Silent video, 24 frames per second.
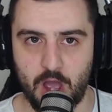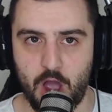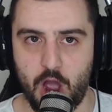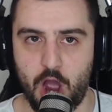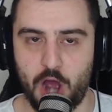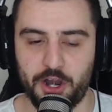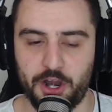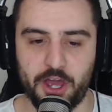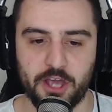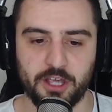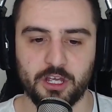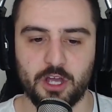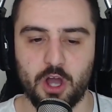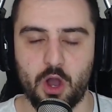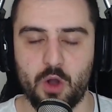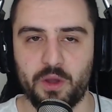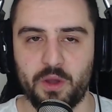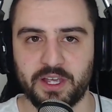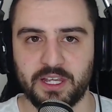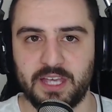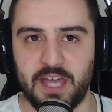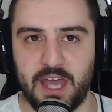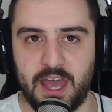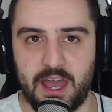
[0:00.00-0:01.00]
I don't go
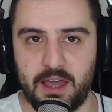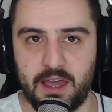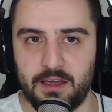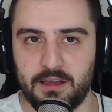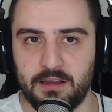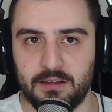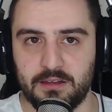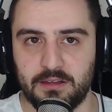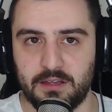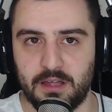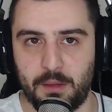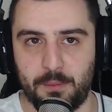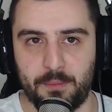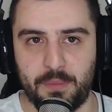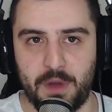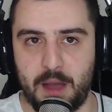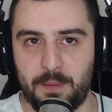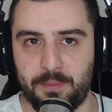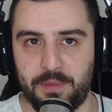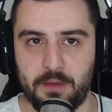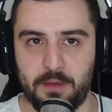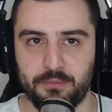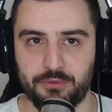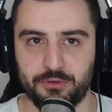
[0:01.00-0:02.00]
and get
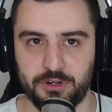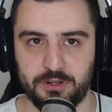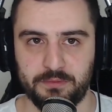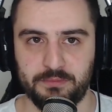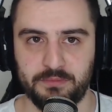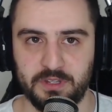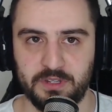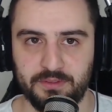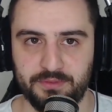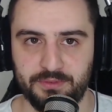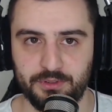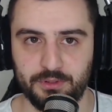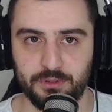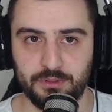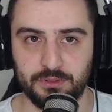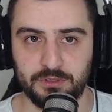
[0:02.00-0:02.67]
Mbappe and put him midfield.